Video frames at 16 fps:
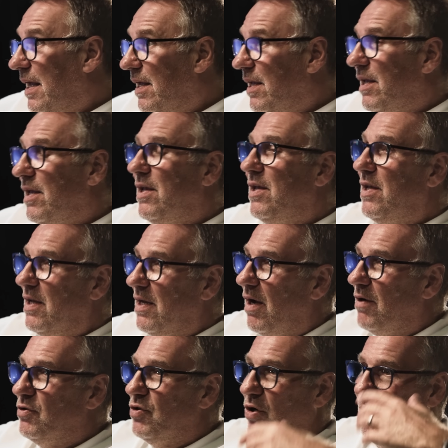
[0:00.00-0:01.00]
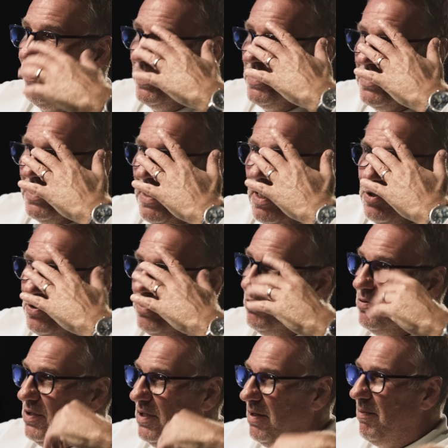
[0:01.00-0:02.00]
you know, top
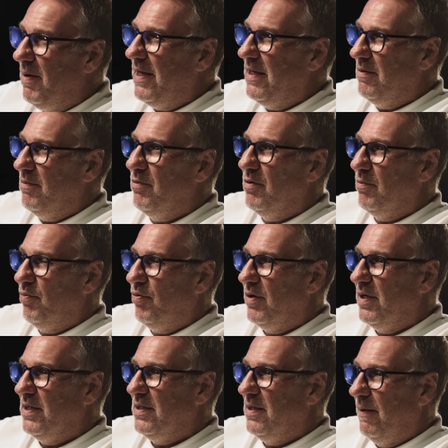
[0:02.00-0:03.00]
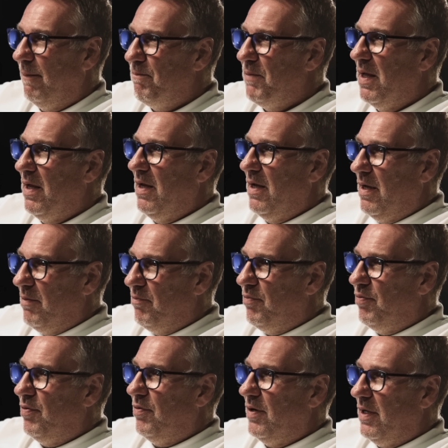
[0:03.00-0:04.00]
internationals, and he made them look pretty,
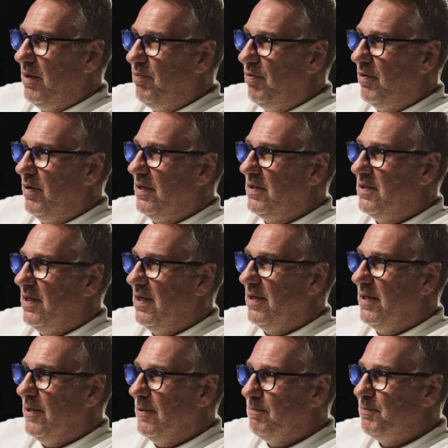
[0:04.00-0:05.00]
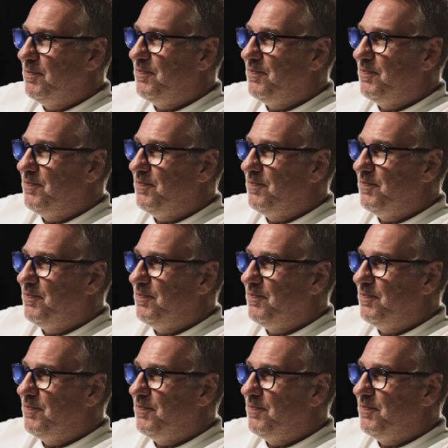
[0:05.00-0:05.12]
pretty, pretty silly.